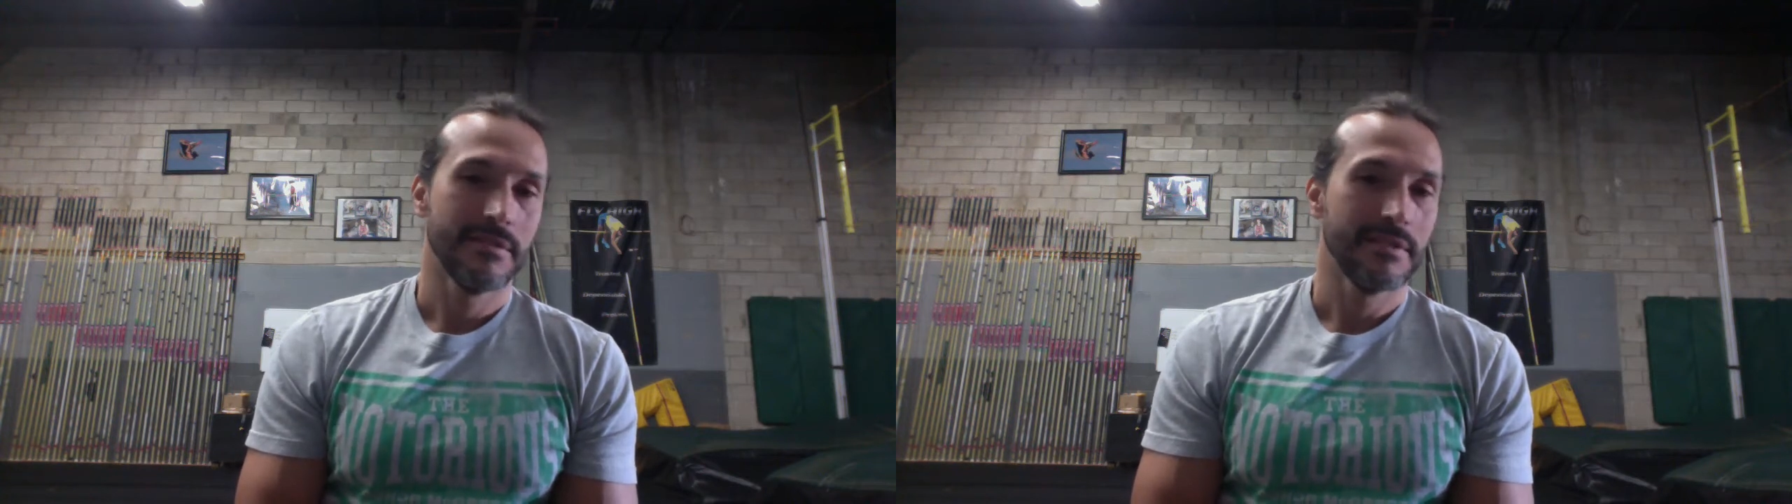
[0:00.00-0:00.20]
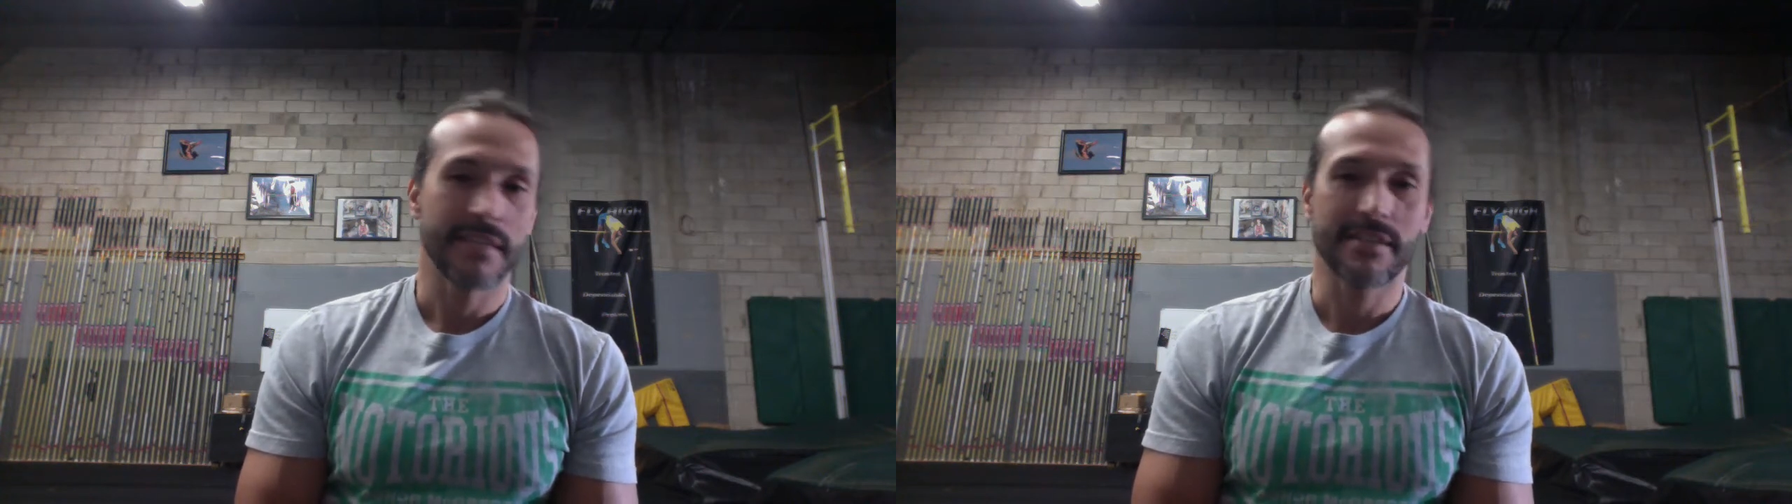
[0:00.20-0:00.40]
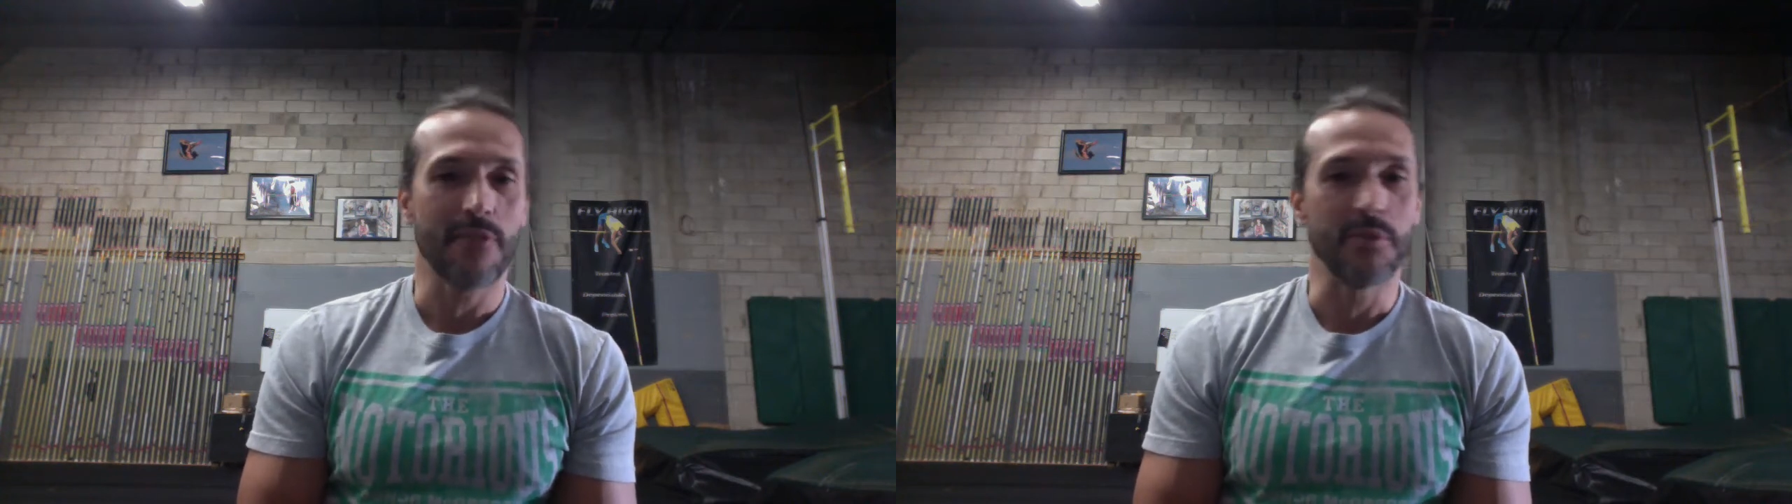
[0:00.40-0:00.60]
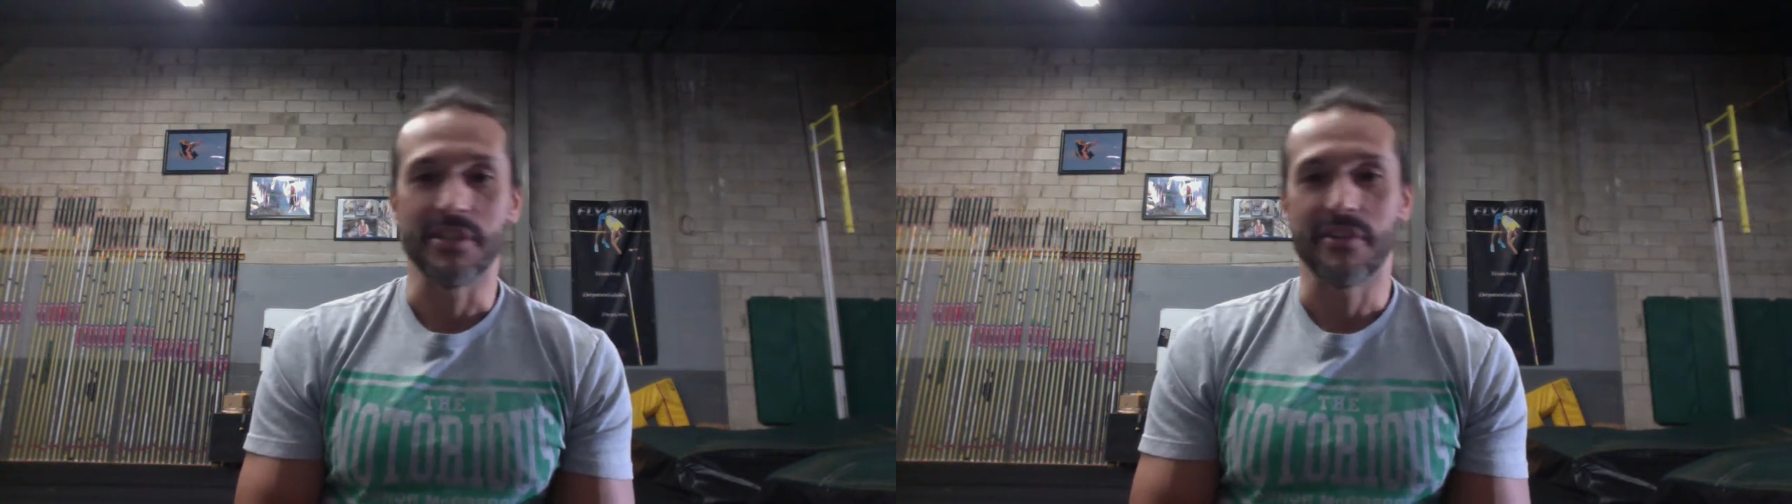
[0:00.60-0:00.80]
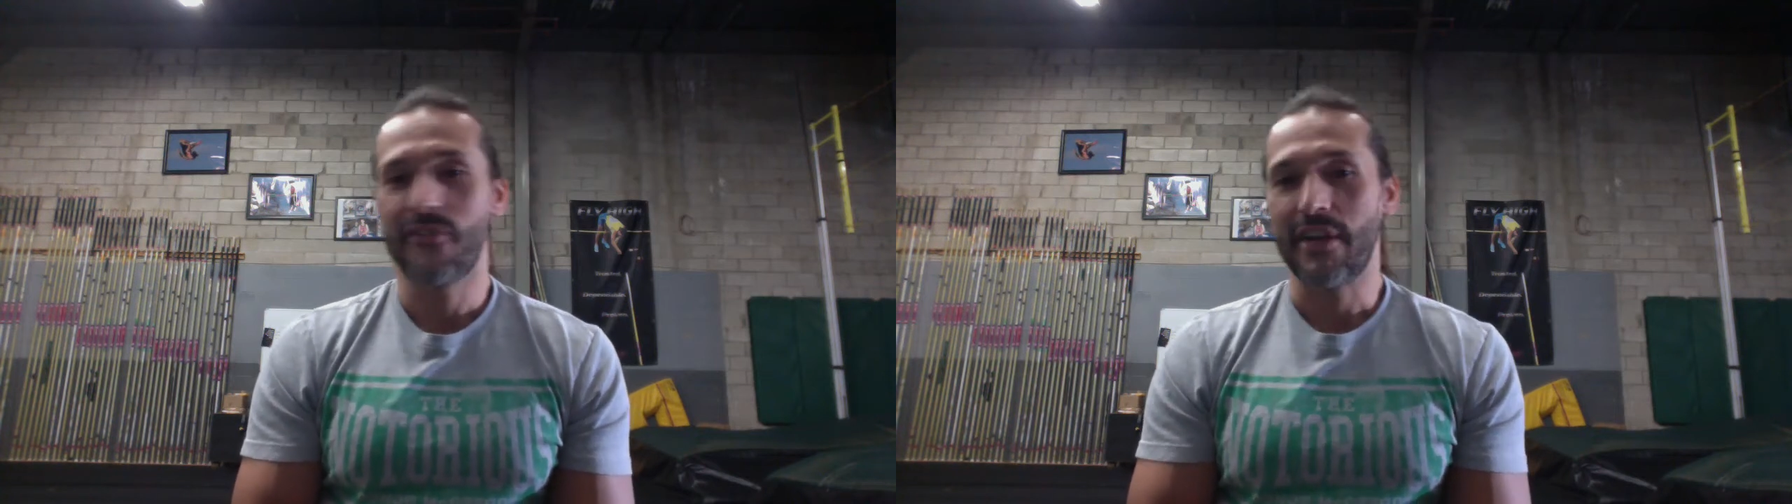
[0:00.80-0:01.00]
that's not really
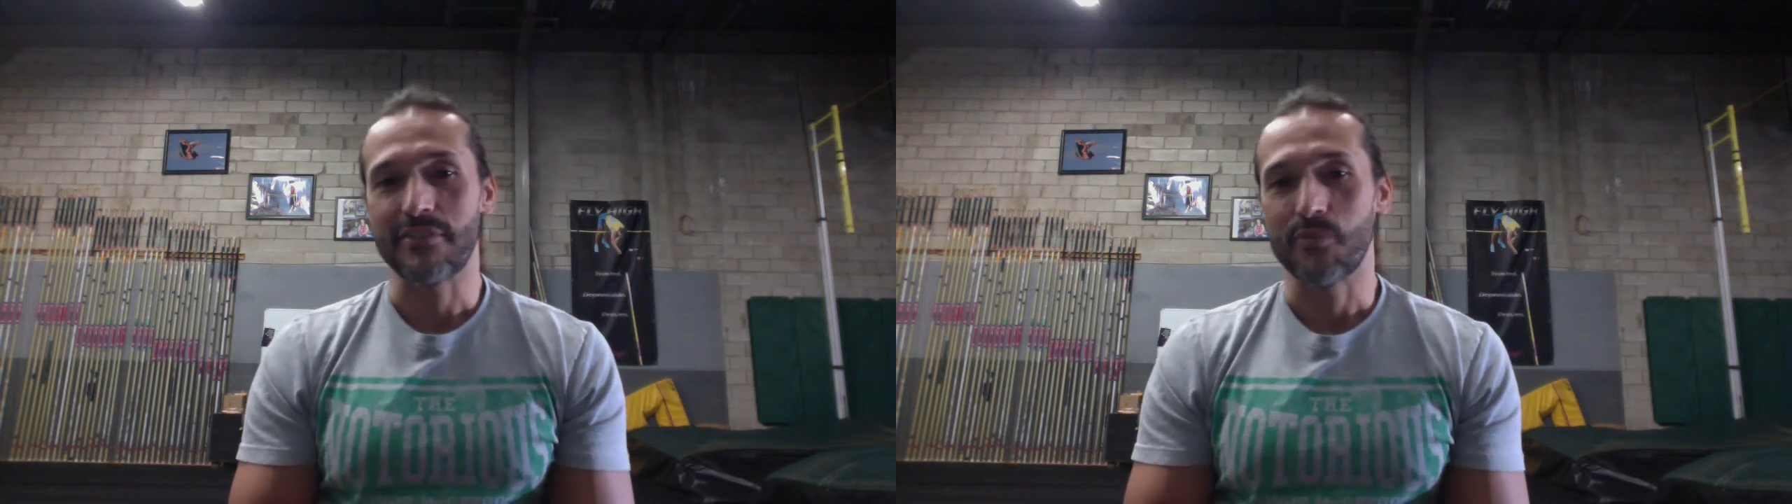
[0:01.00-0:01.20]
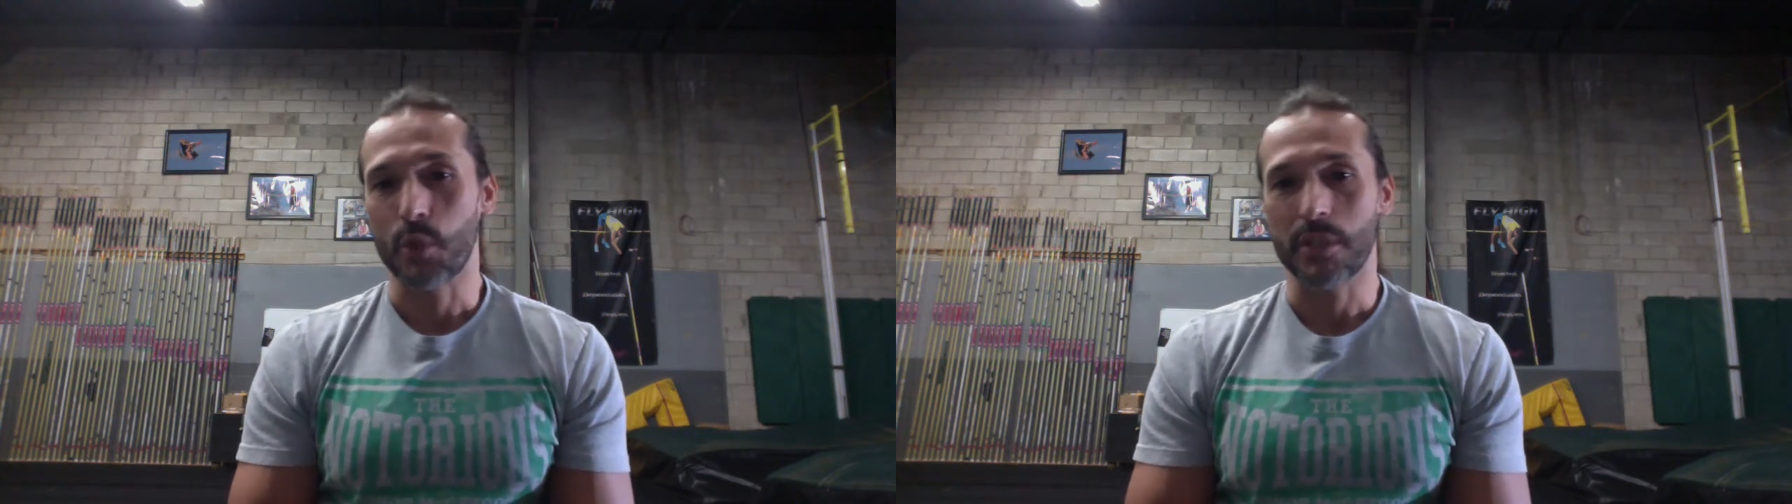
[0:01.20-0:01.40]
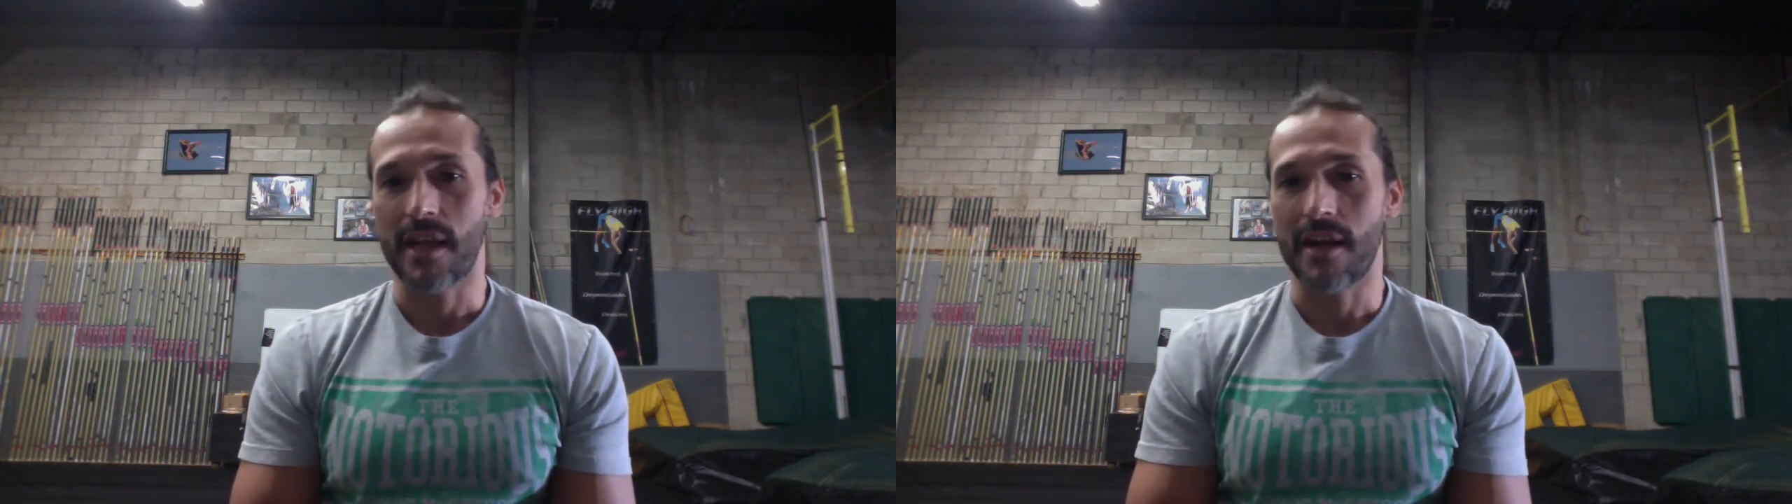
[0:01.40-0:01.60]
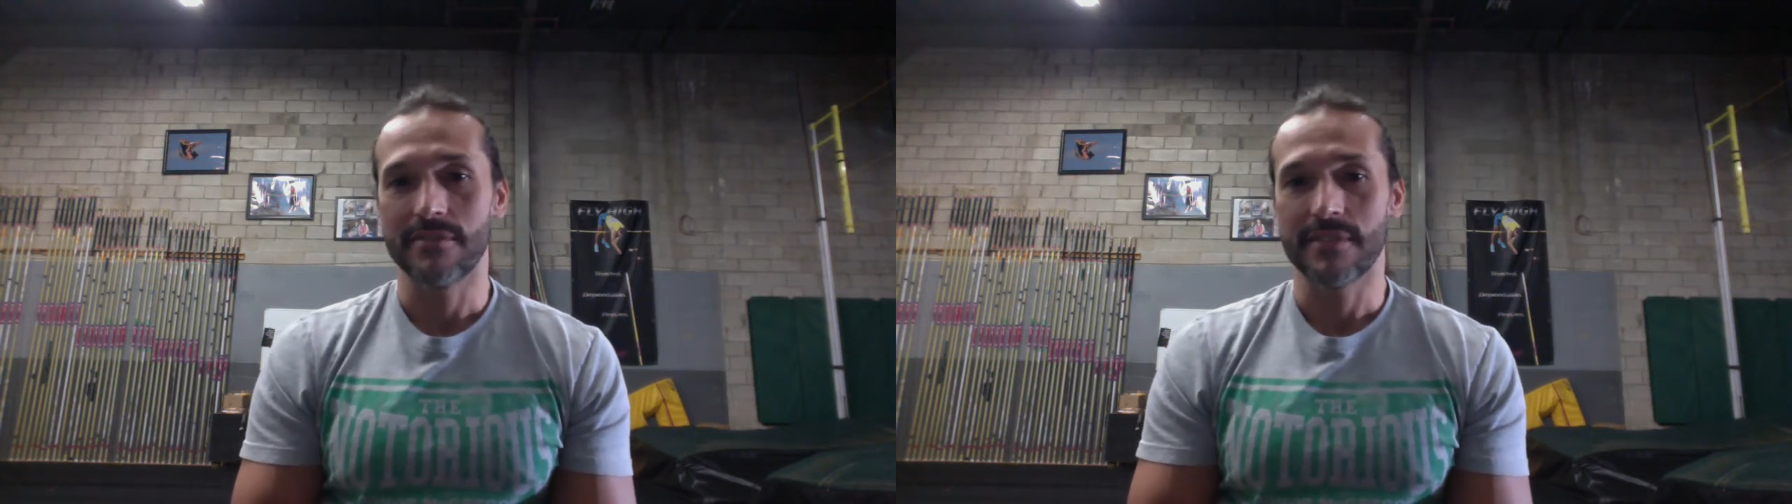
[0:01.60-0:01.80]
an effective workout.